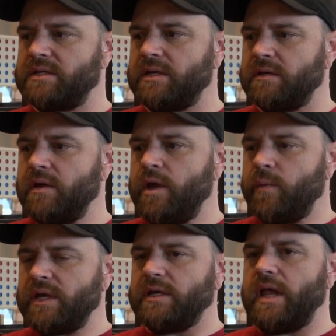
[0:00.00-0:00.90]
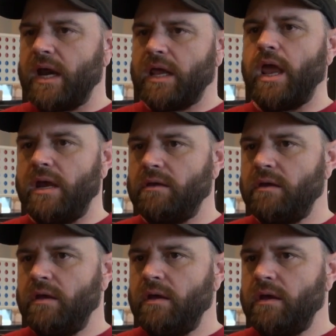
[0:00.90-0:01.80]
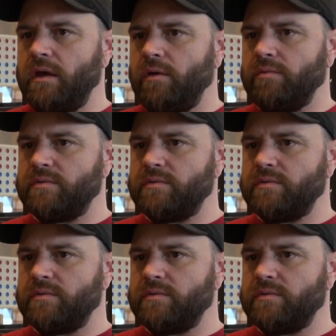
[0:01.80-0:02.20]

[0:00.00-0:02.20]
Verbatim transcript: to we had to dedicate, you know,